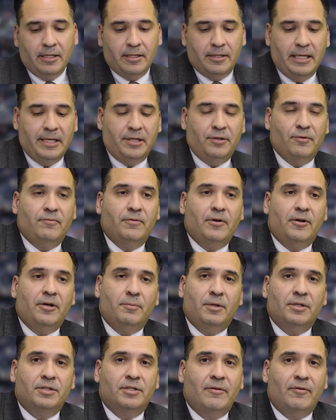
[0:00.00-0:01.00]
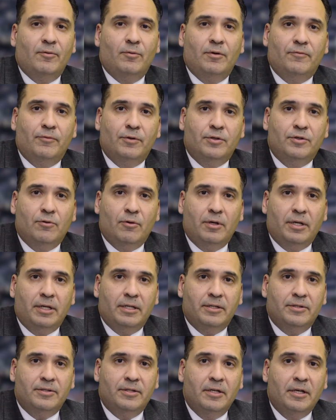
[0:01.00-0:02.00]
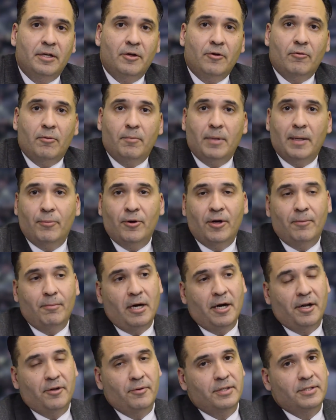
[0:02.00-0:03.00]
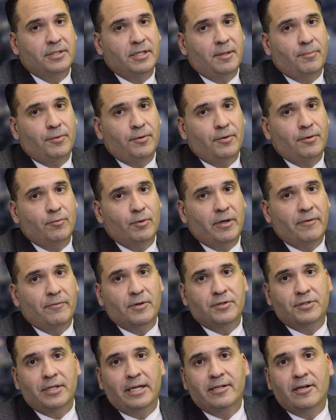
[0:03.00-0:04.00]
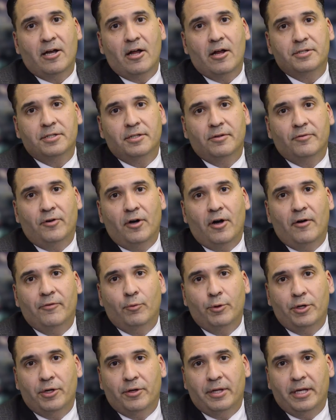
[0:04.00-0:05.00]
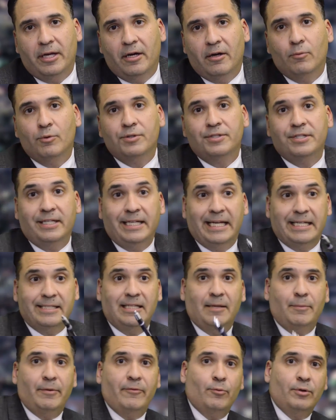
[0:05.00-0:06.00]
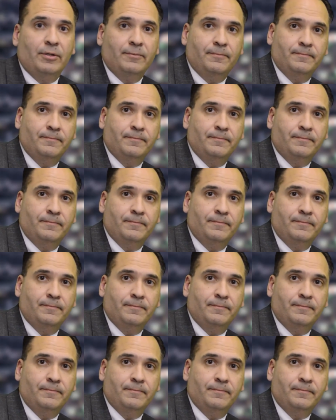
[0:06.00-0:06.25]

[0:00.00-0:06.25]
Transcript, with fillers: Thank you very much, everyone, for joining us. Remember, our motto is simple. Wherever there's psychology involved, we are there. We'll see you next time, everyone.